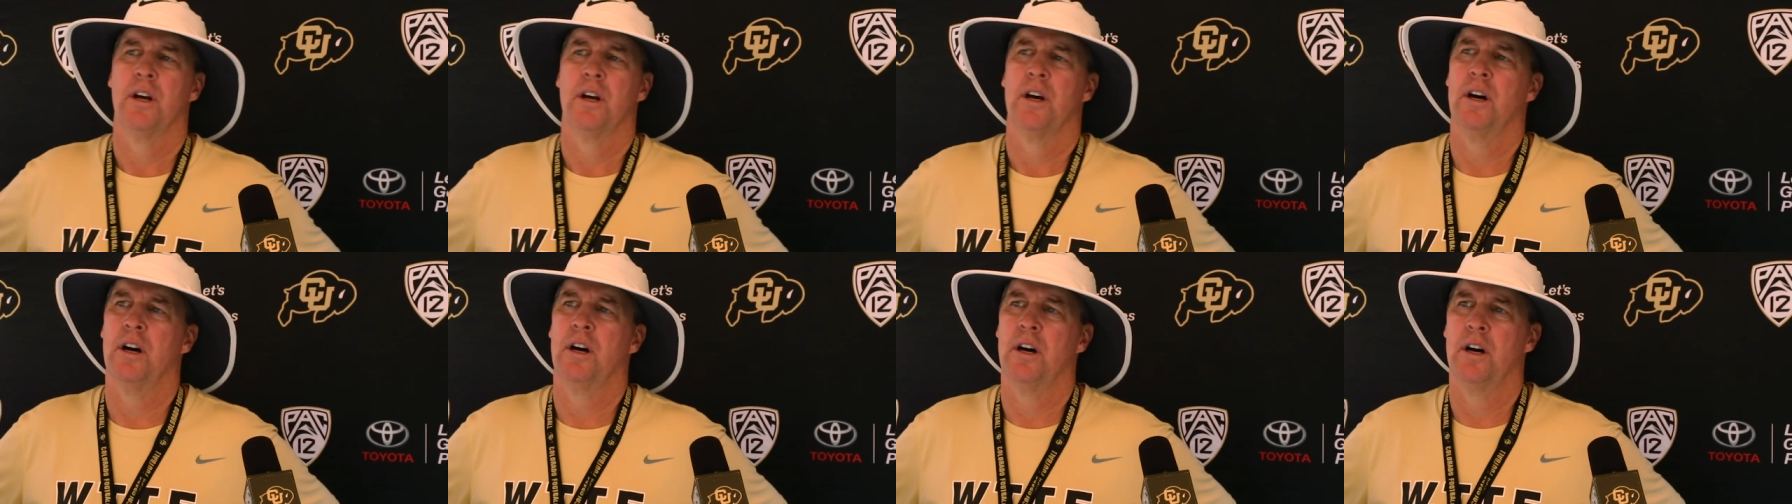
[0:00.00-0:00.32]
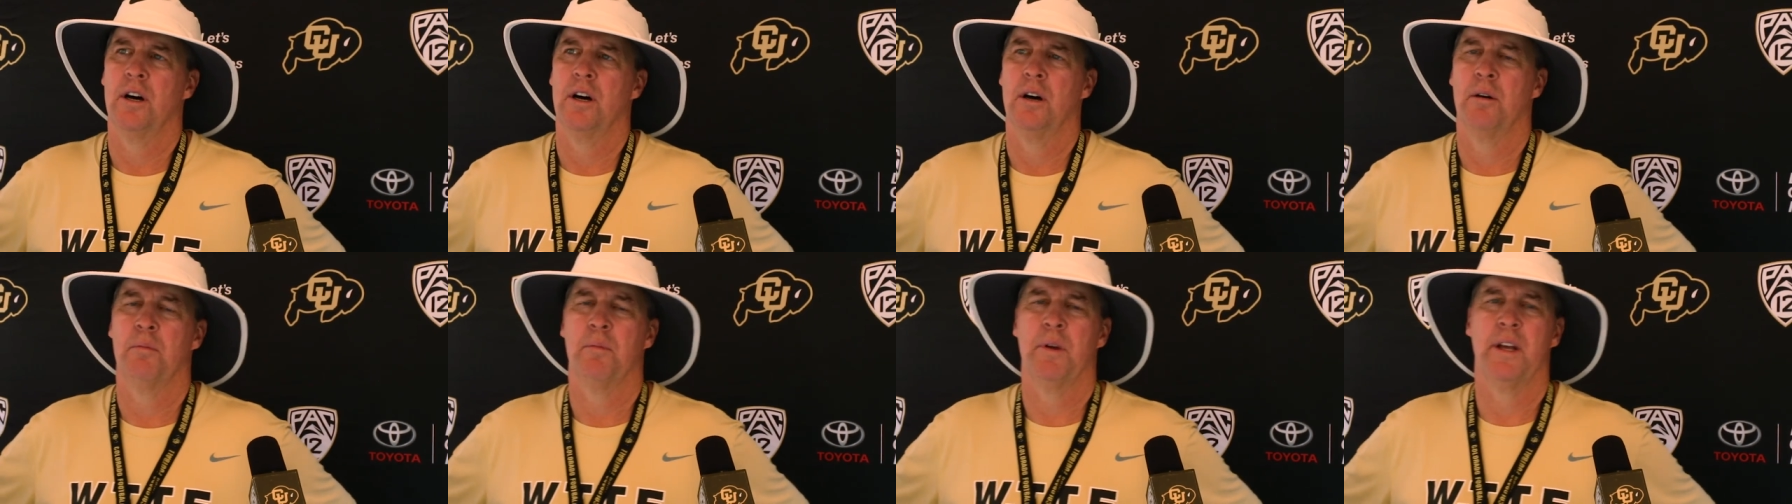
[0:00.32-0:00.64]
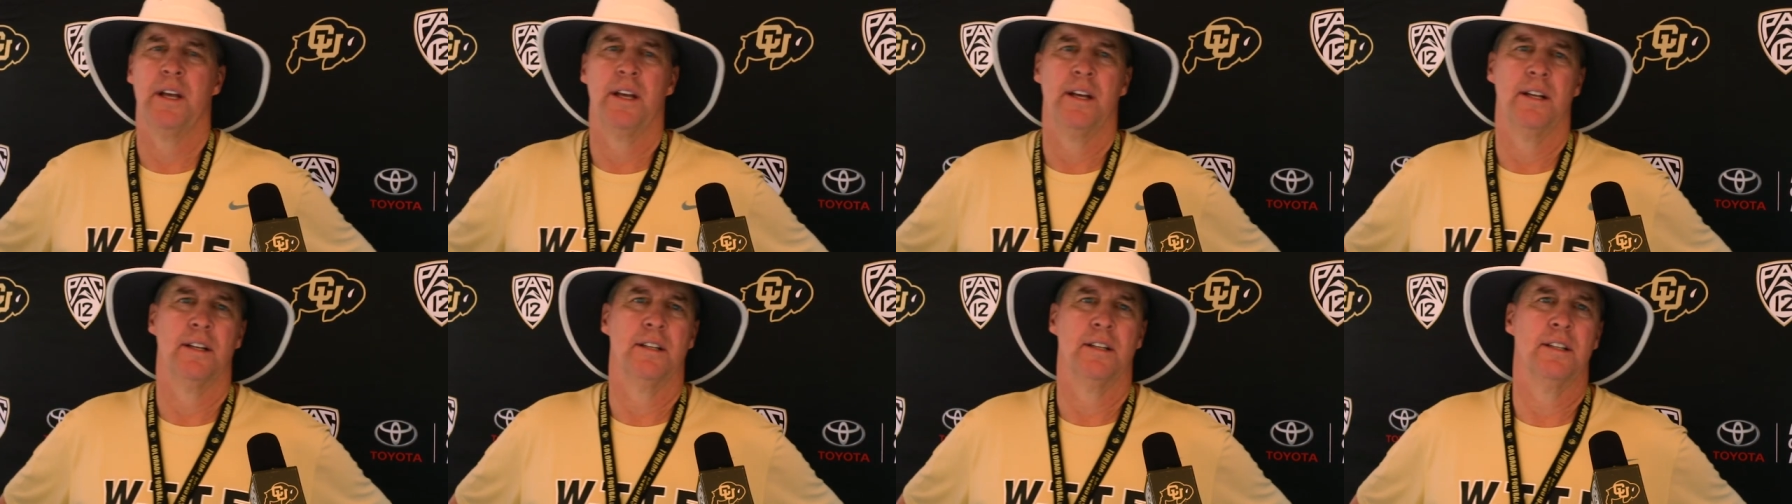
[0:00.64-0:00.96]
Um,
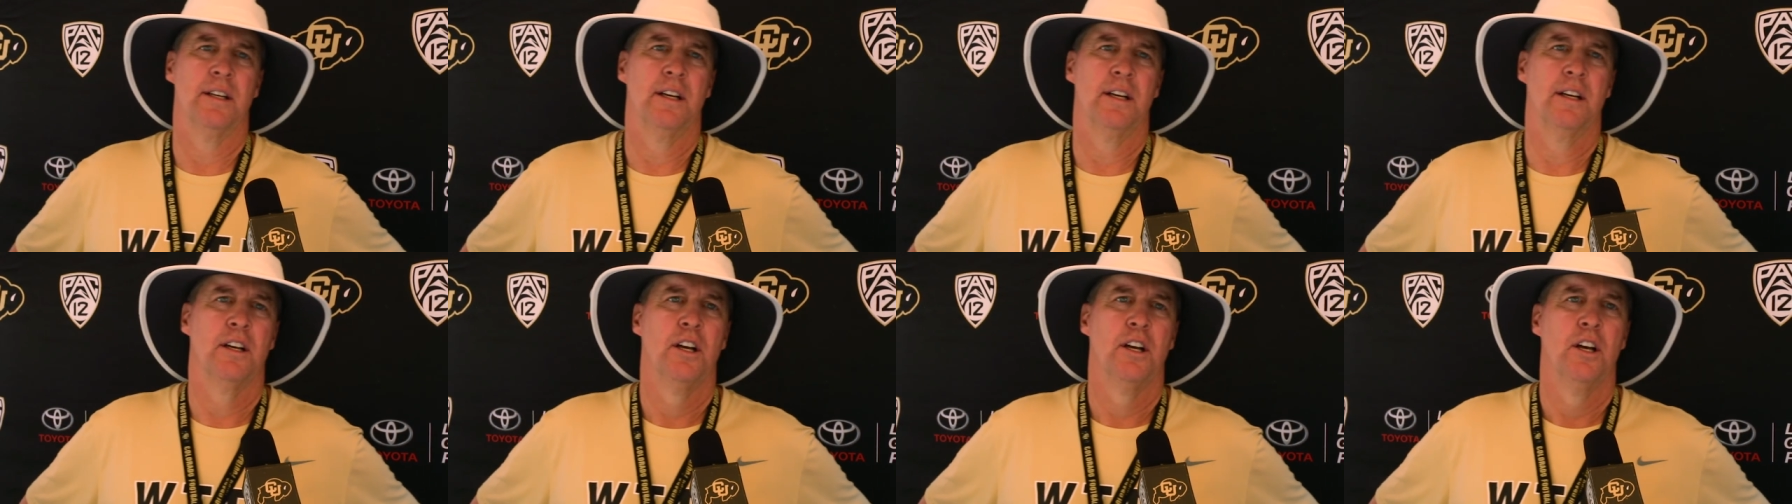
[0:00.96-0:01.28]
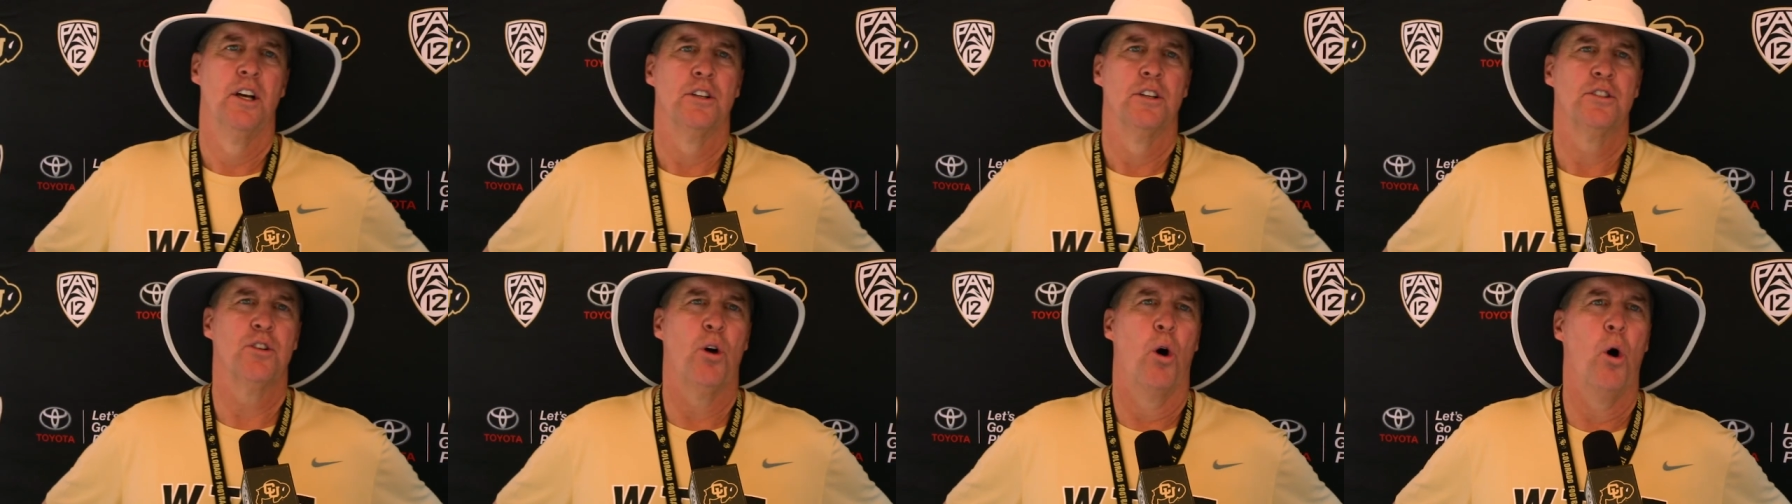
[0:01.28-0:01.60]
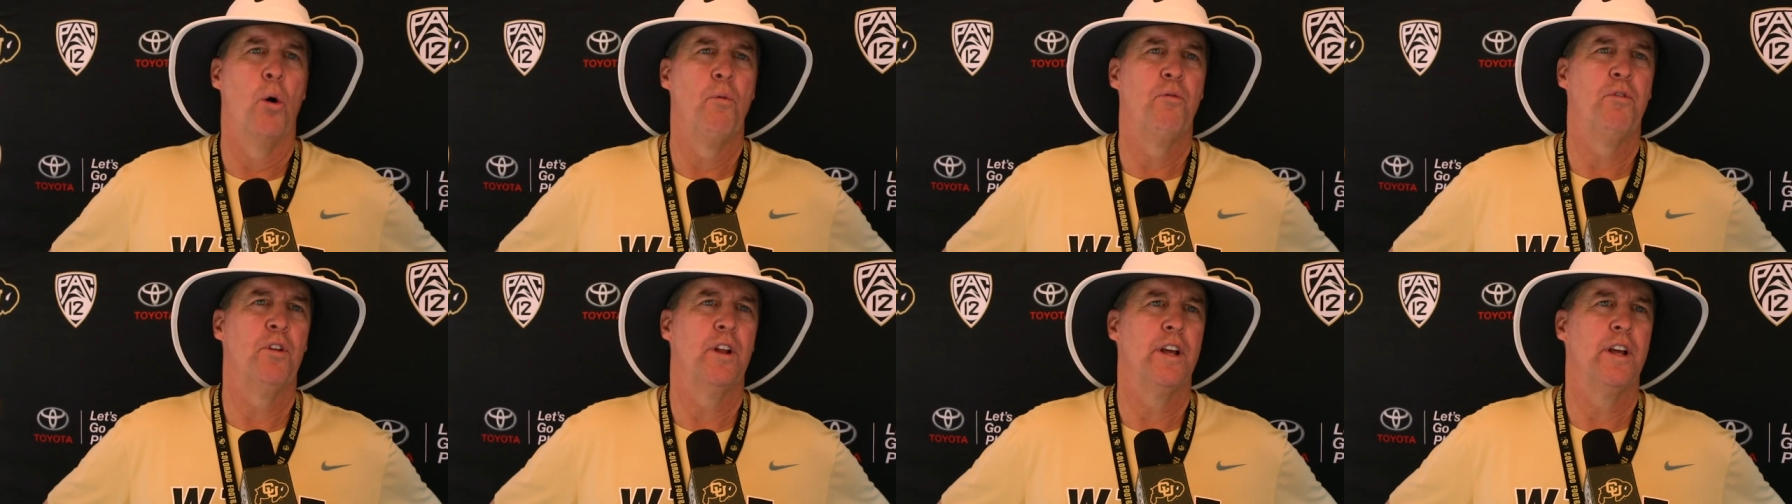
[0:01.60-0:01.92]
and uh, so
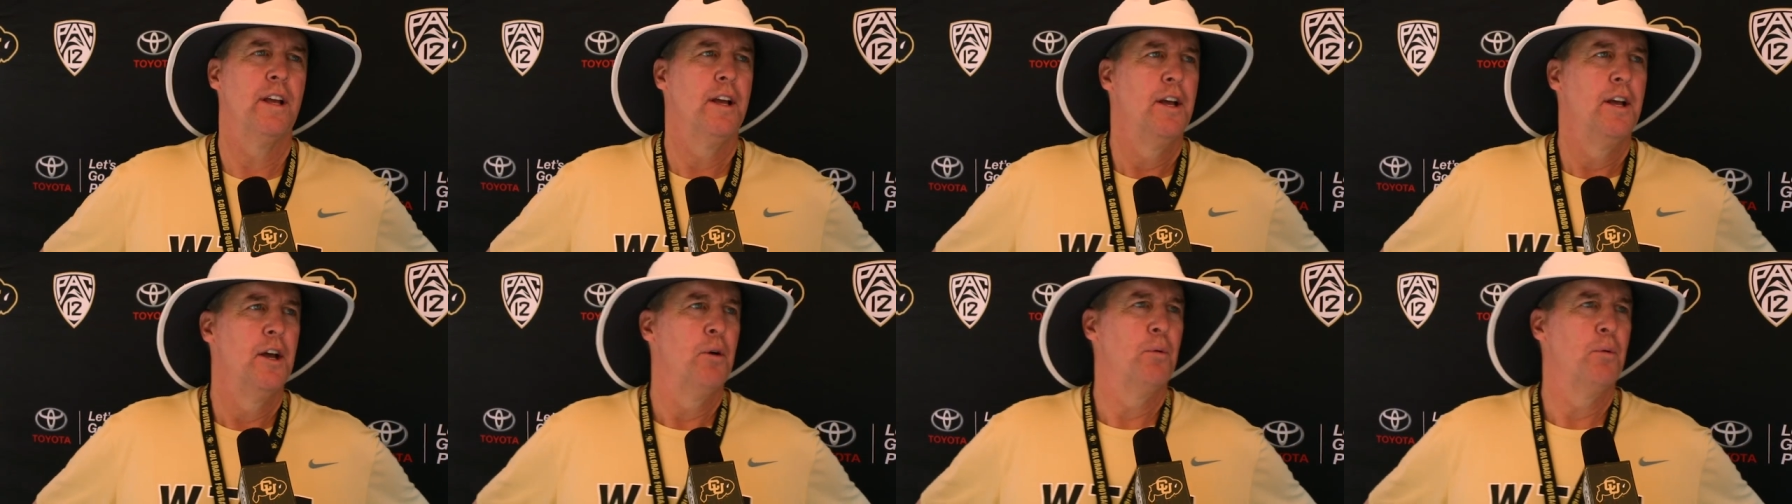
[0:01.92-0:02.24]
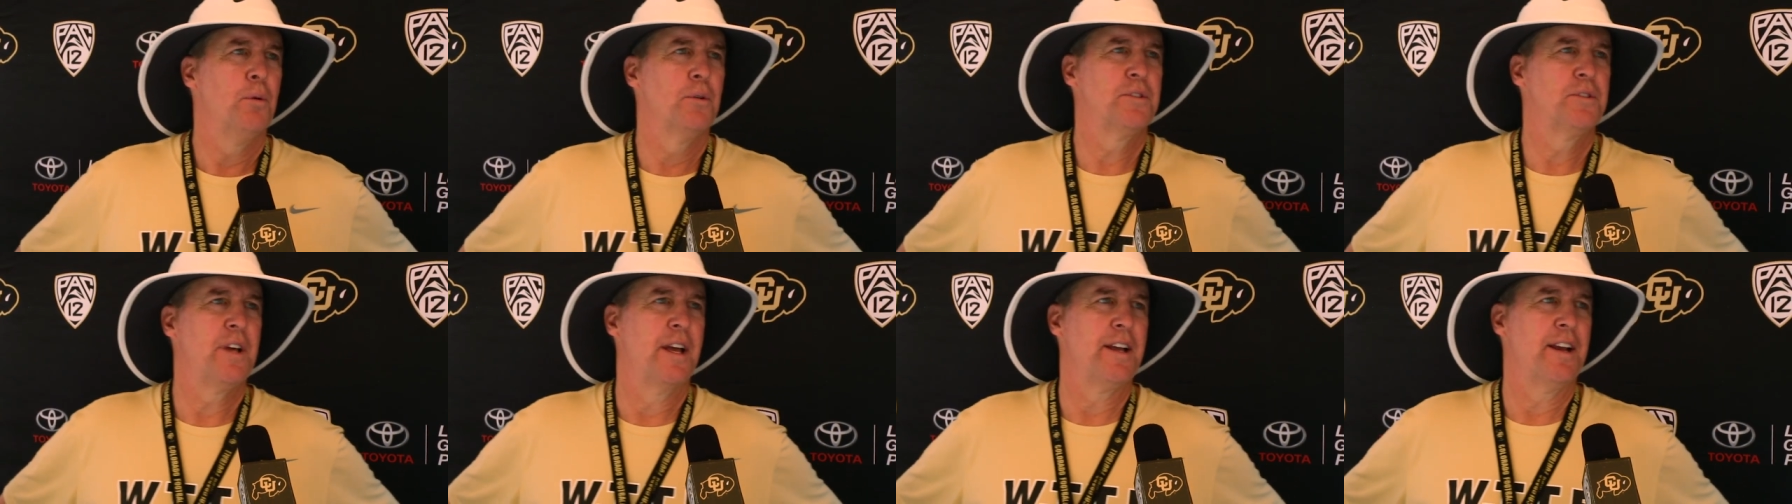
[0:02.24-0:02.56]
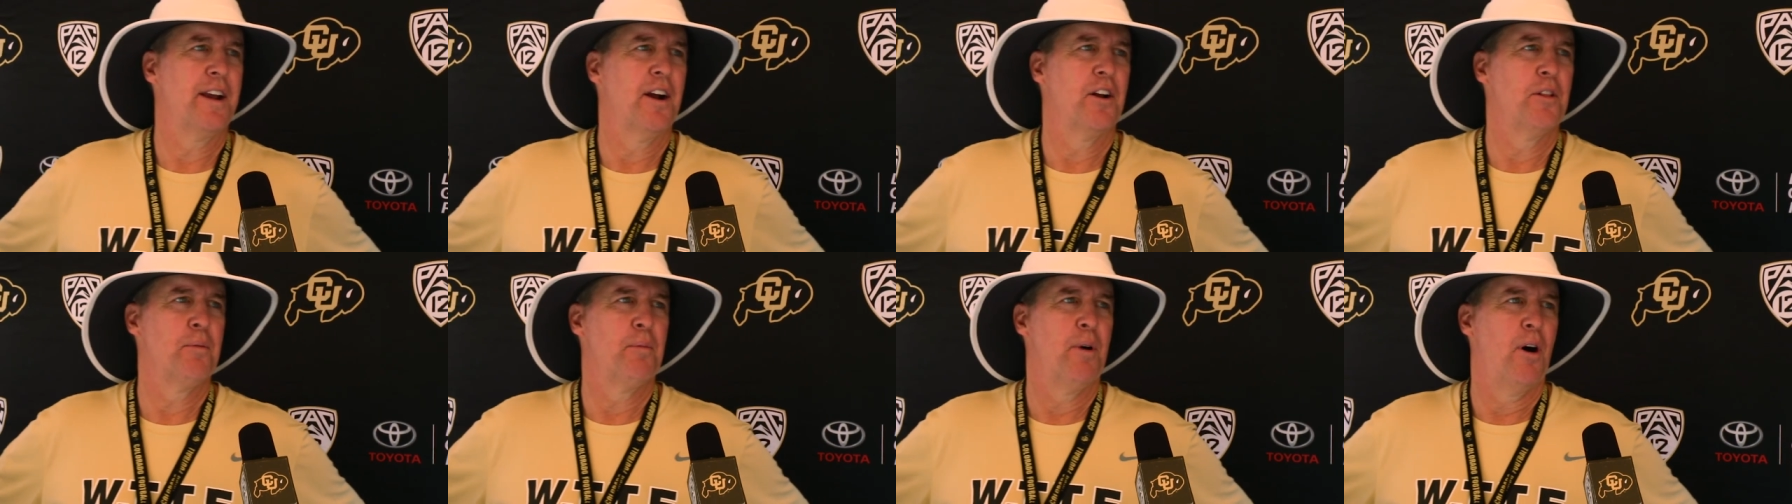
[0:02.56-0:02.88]
hopefully we'll take
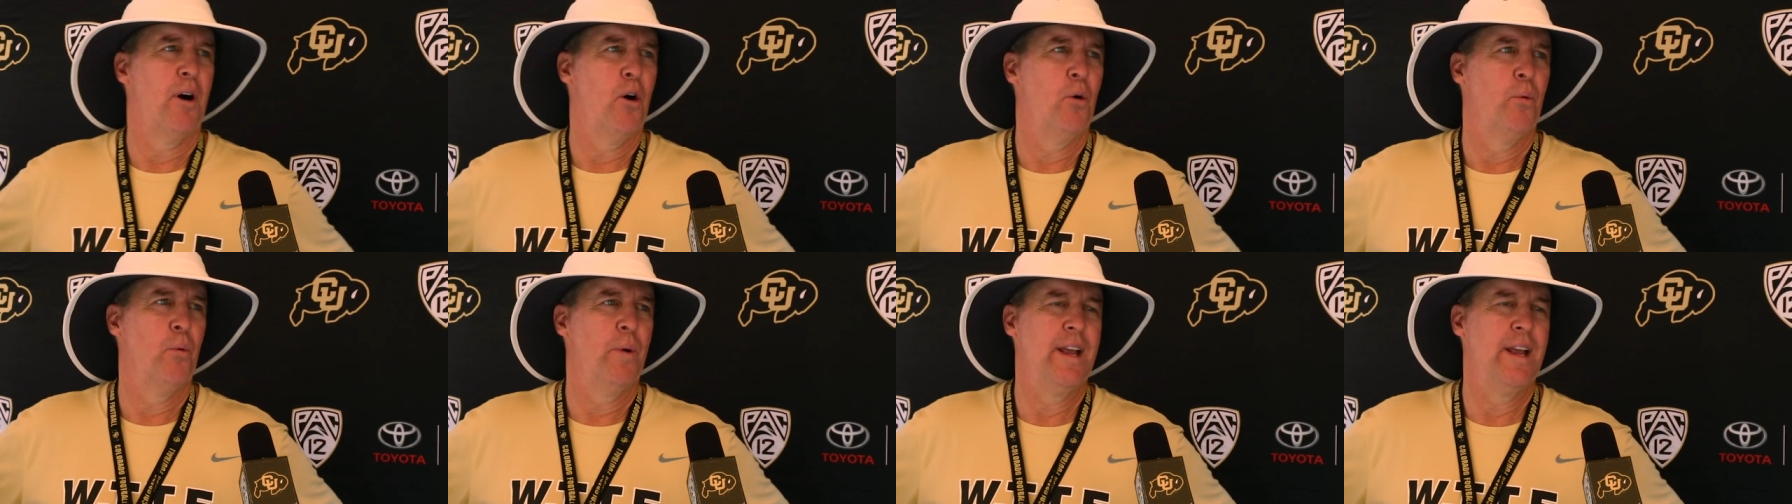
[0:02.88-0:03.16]
care of the ball.